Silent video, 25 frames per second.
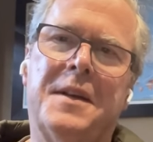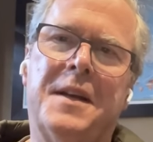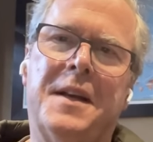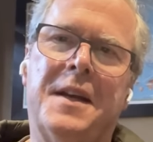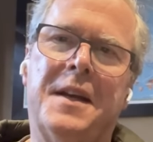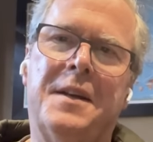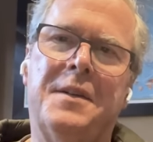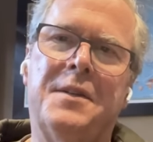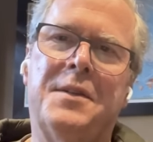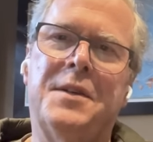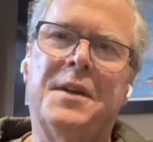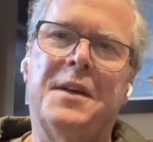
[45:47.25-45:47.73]

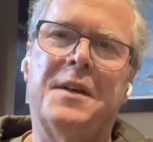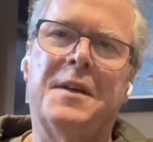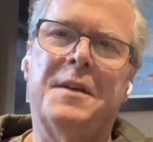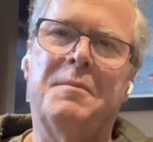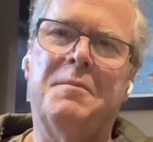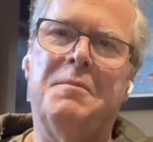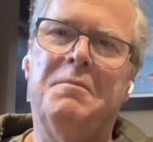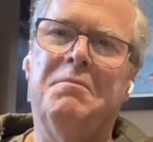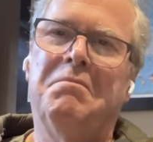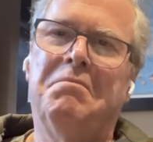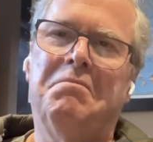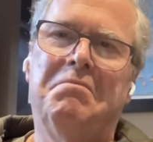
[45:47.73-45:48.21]
and
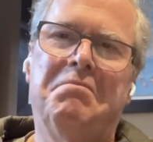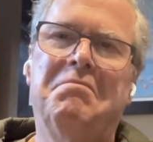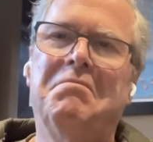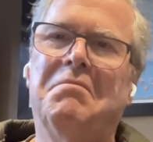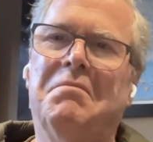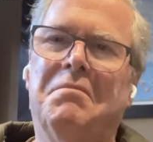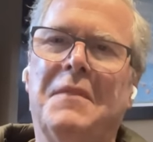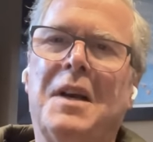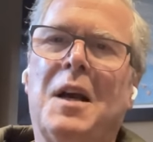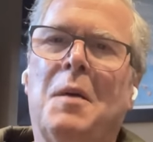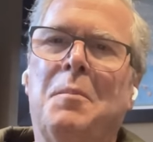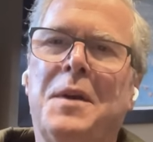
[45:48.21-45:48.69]
um,
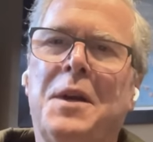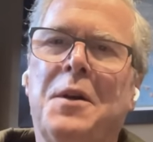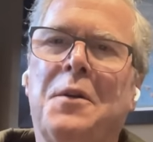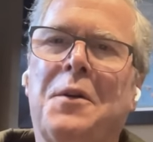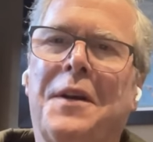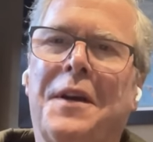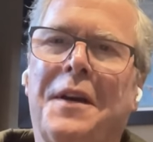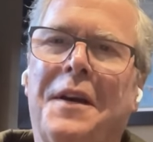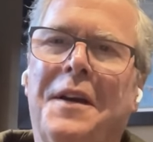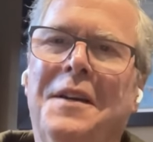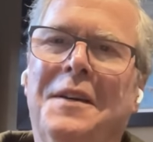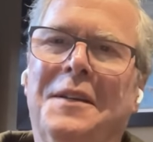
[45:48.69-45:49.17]
I'll be
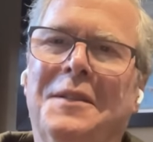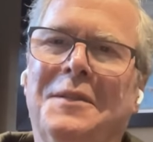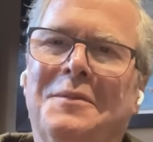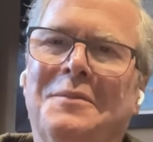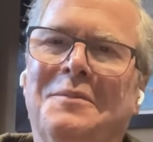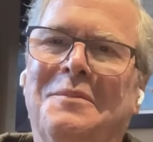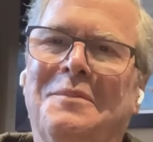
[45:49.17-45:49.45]
okay.